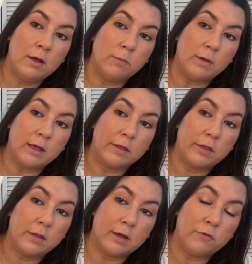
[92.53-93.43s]
with
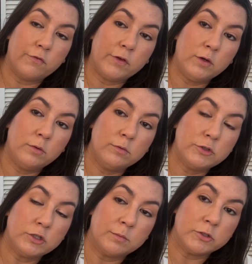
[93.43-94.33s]
a few
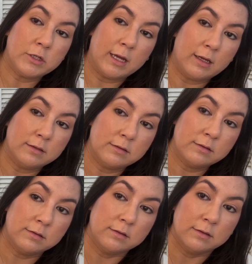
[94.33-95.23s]
shimmer
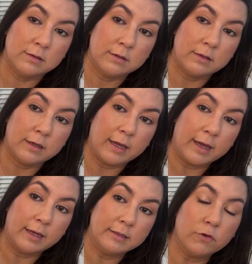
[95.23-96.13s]
shades
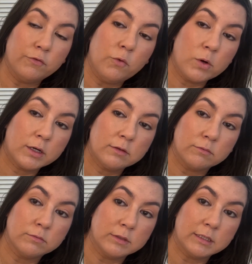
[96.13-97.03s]
and 4
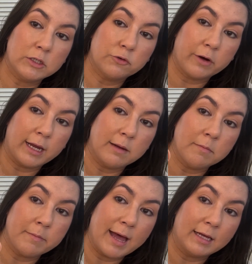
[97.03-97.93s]
really great
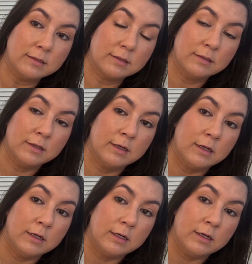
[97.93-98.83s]
matte
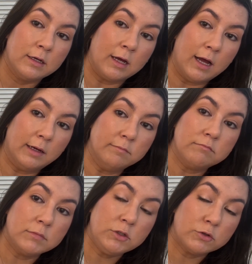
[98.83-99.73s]

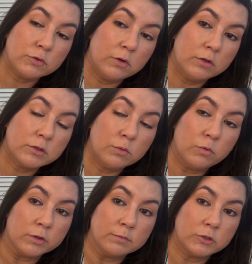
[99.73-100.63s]
neutral to
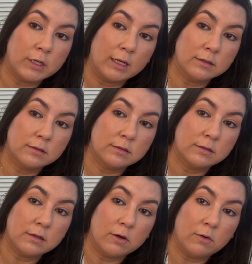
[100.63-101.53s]
warm shades.
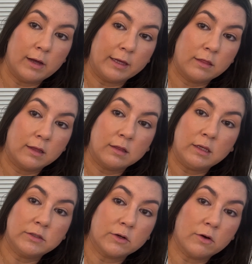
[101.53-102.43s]
So I think
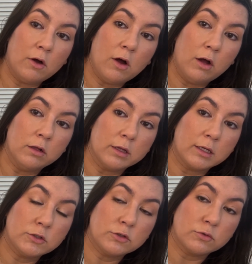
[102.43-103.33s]
these are all
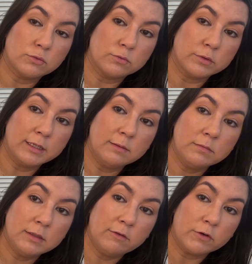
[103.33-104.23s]

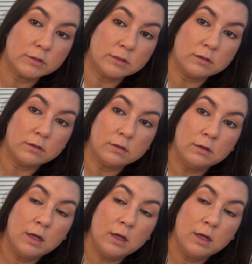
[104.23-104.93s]
extremely versatile.